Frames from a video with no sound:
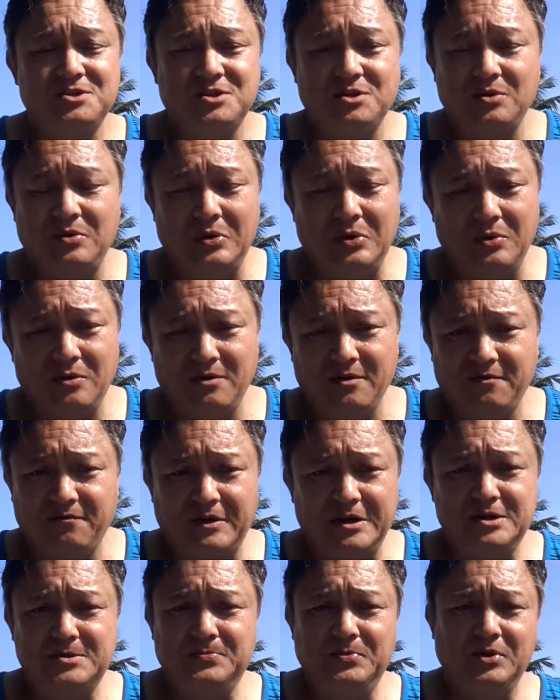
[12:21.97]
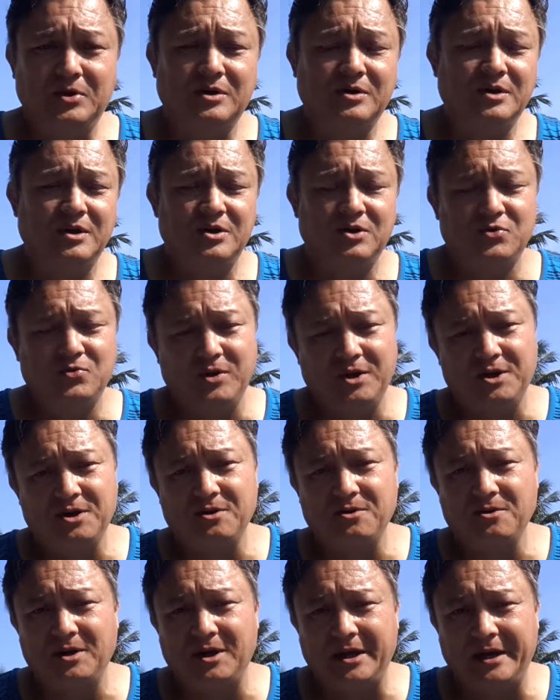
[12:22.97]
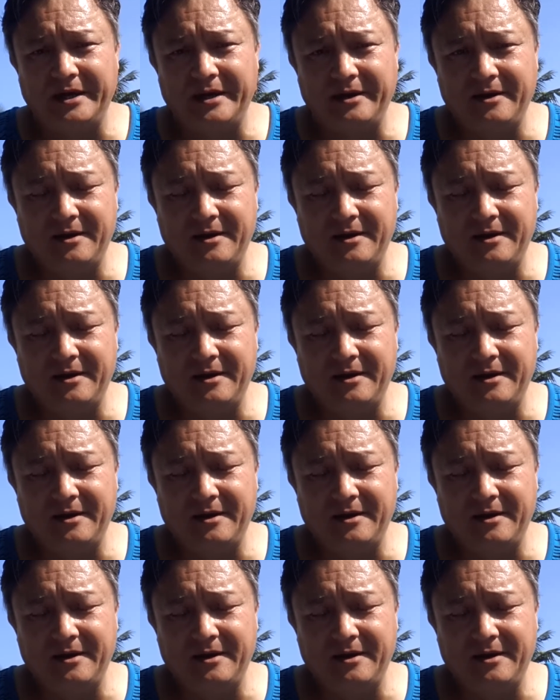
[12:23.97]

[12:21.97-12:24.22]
to Facebook and Twitter and